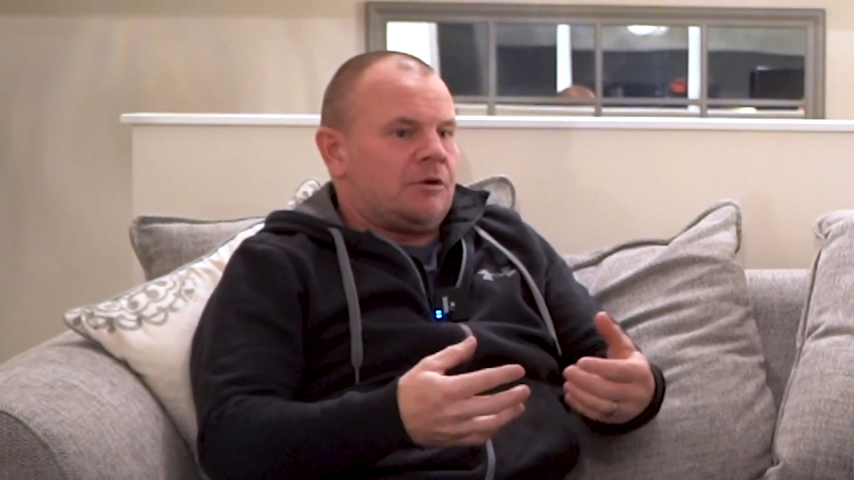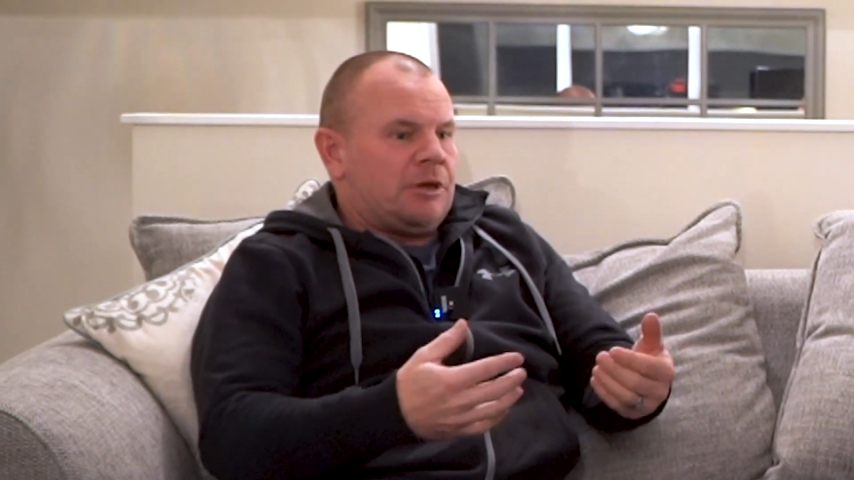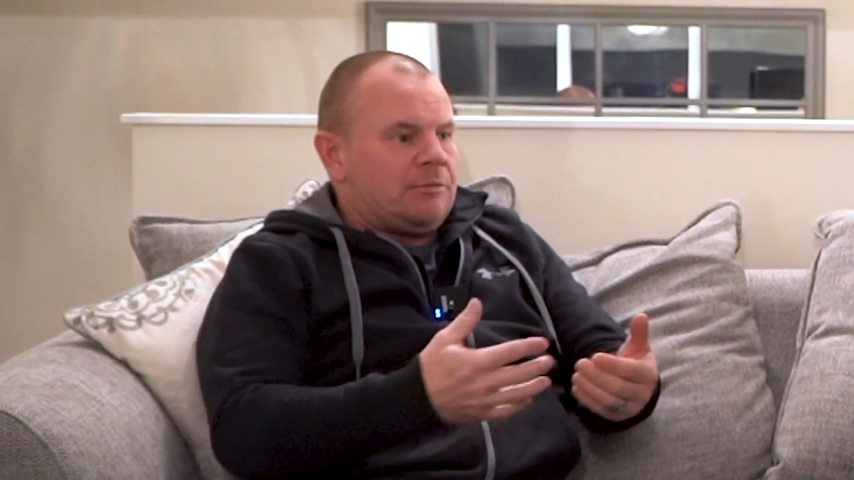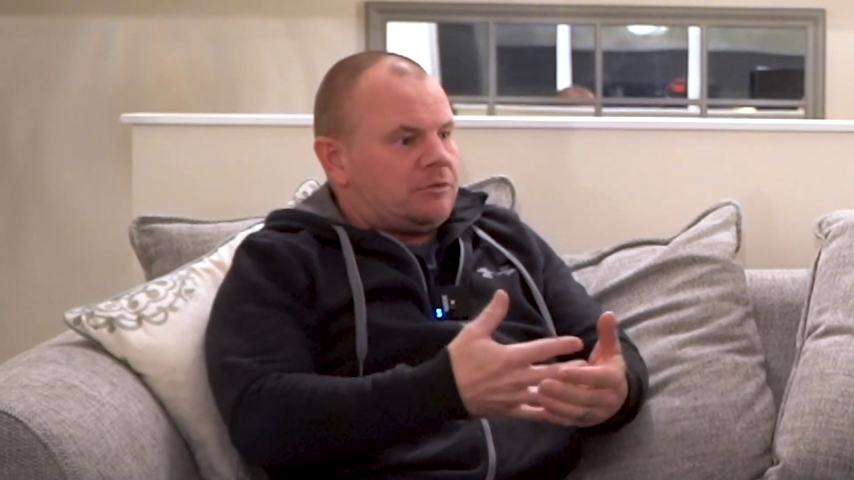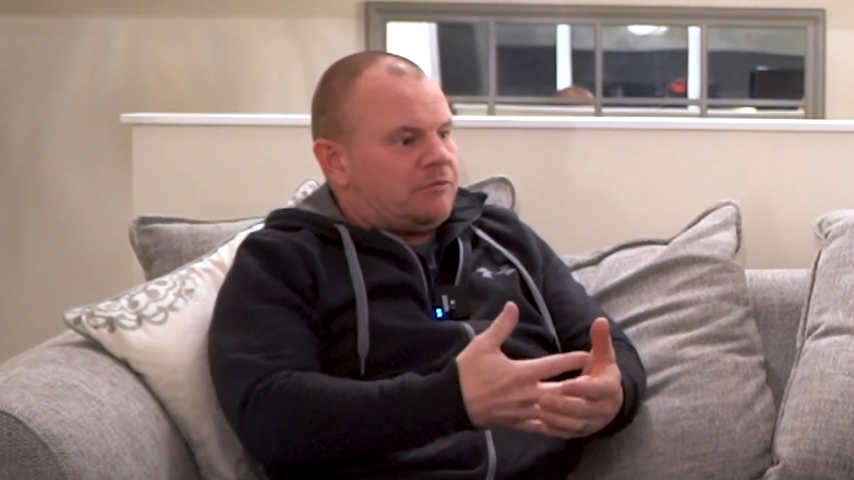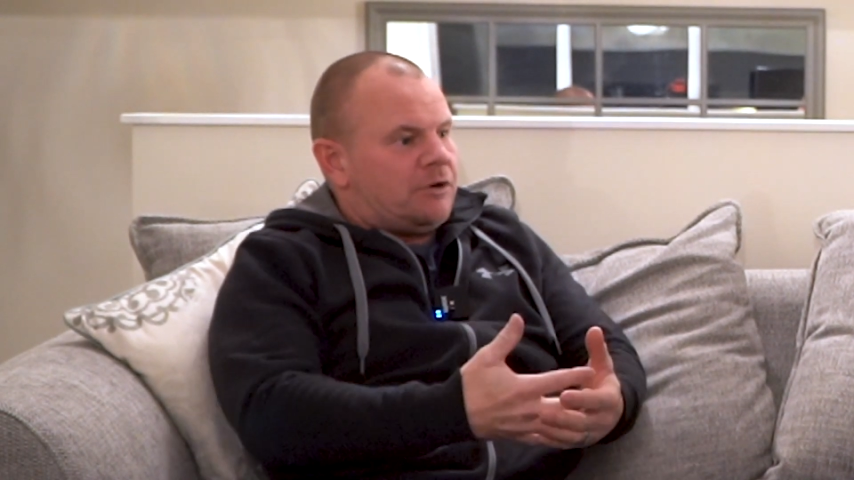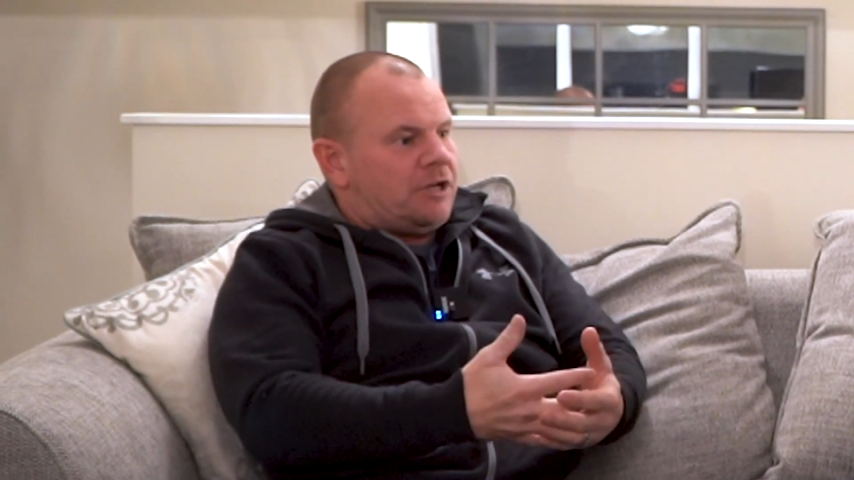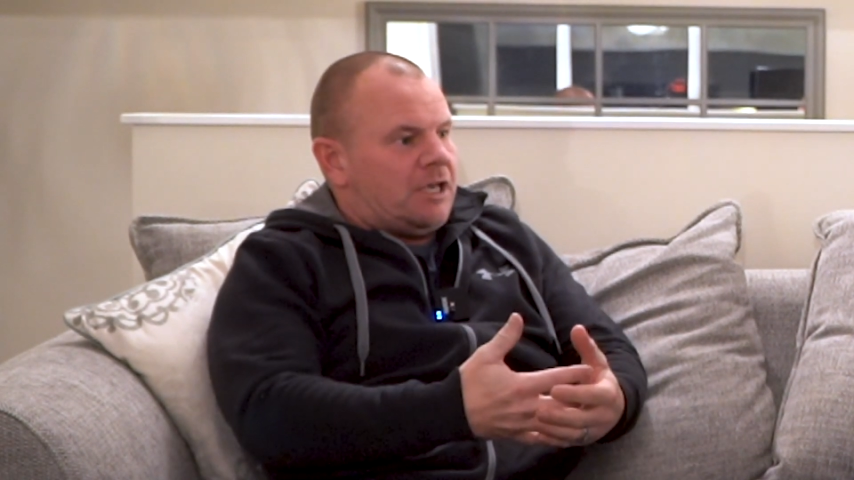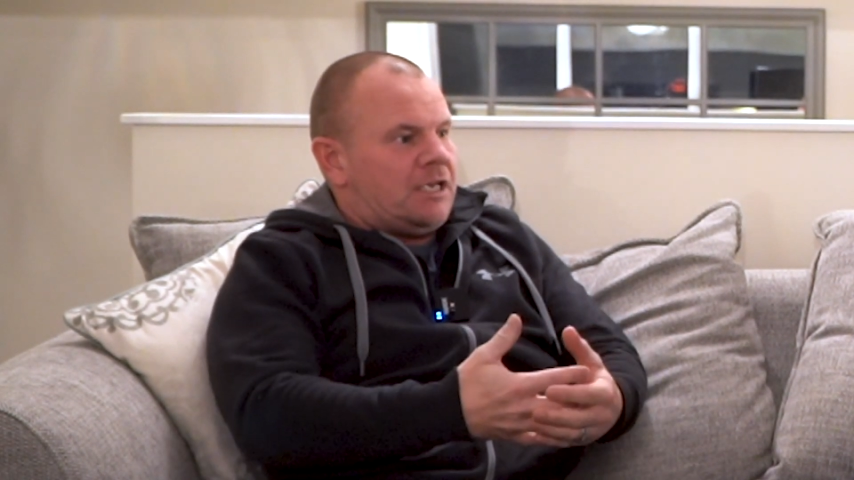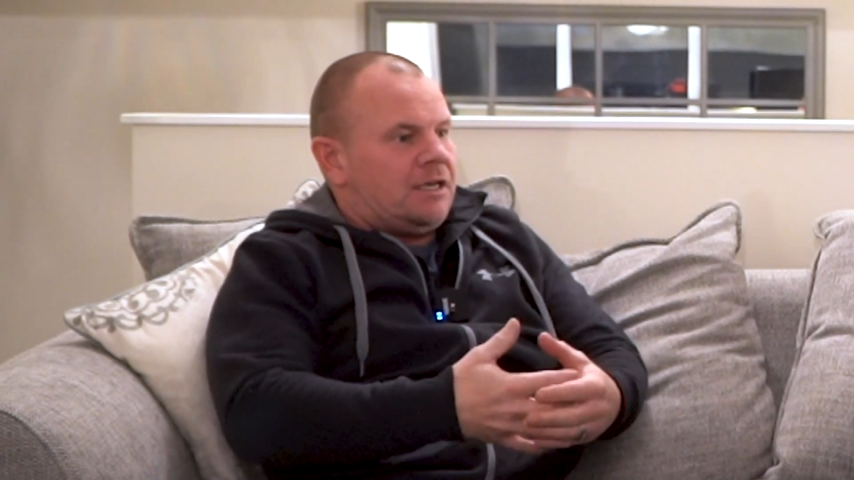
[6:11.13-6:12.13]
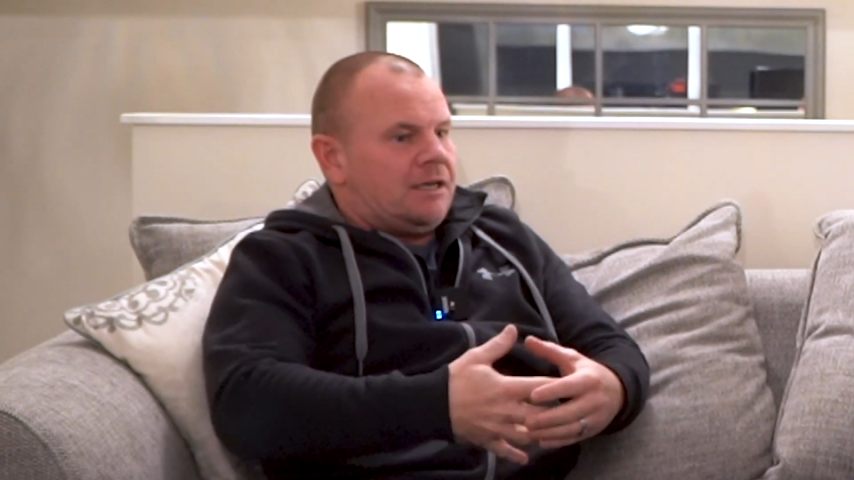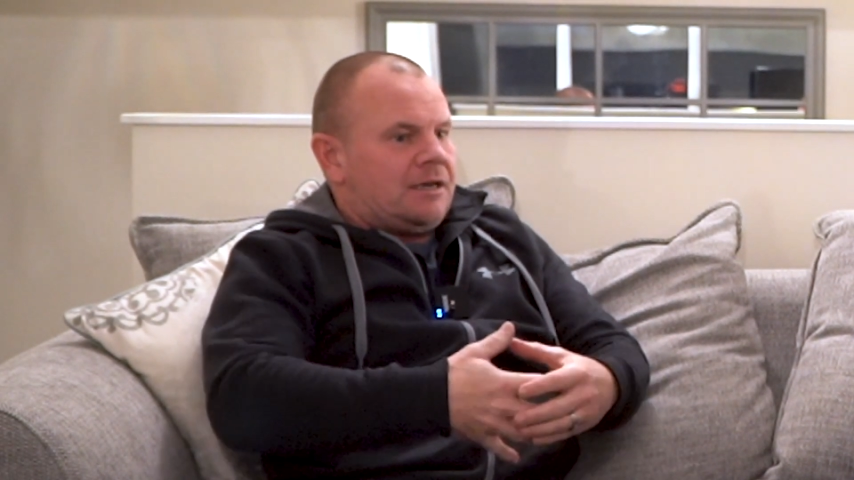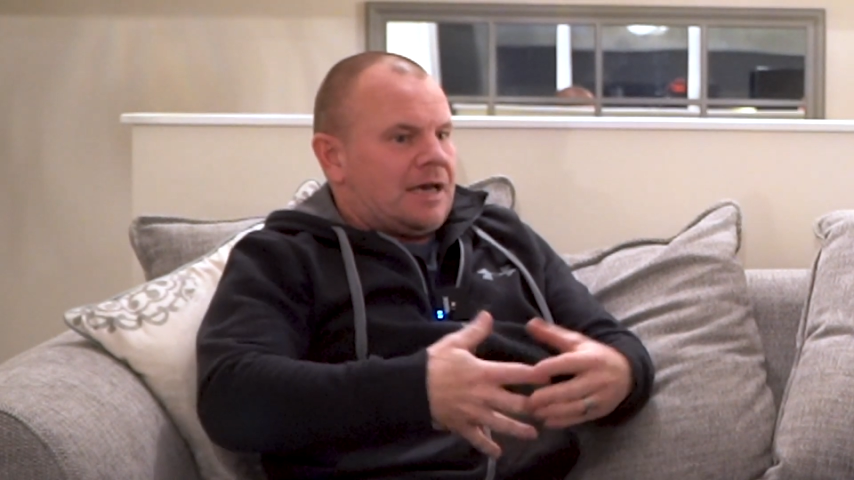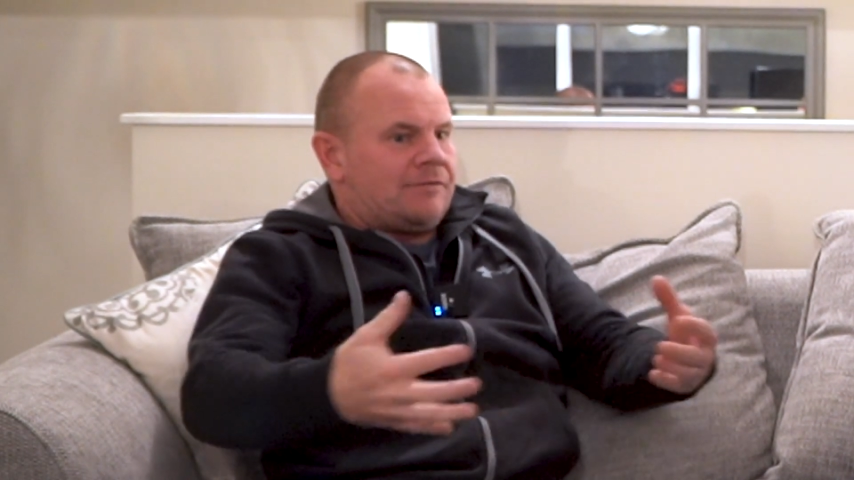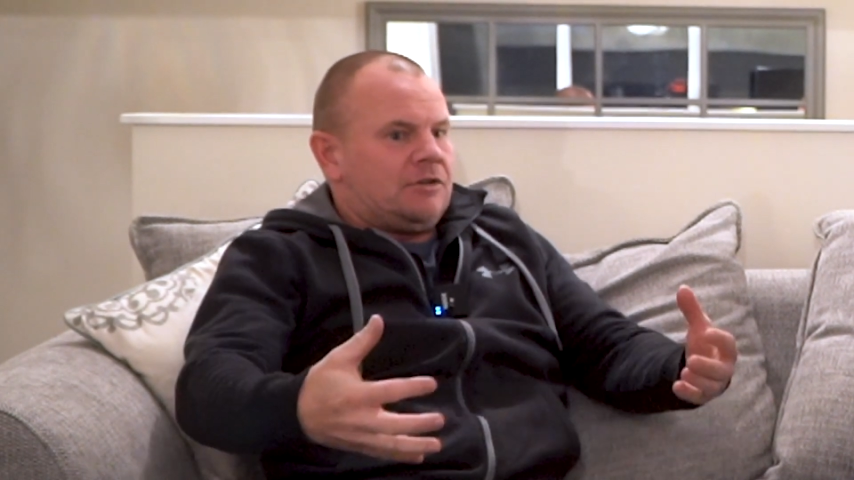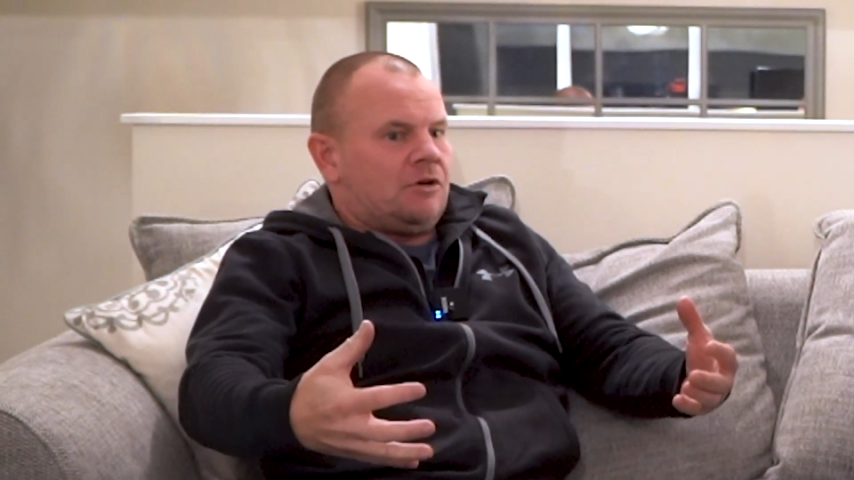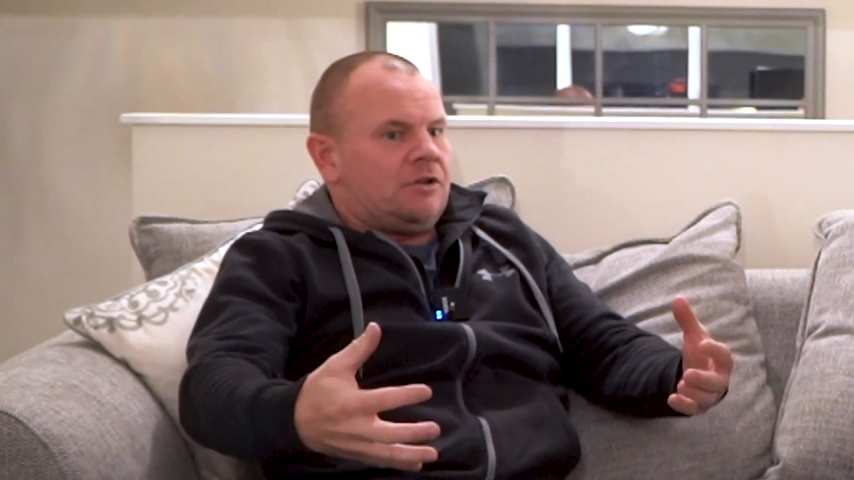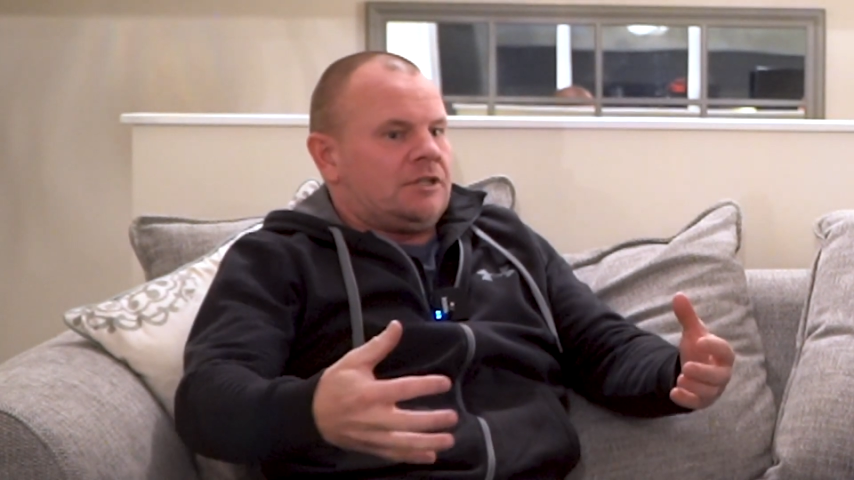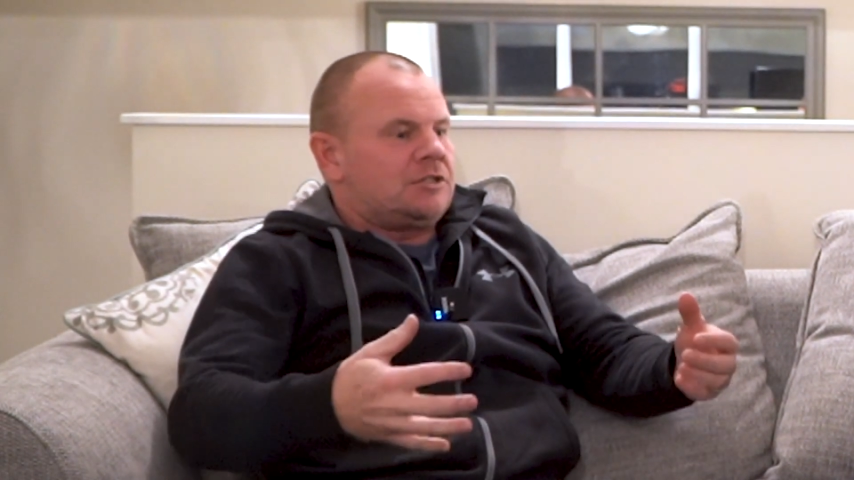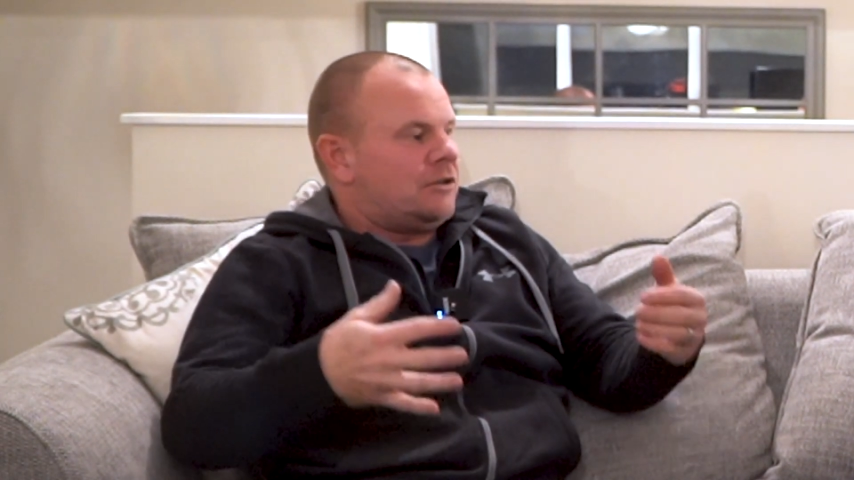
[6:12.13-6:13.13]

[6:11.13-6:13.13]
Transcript: but people with money haven't got this.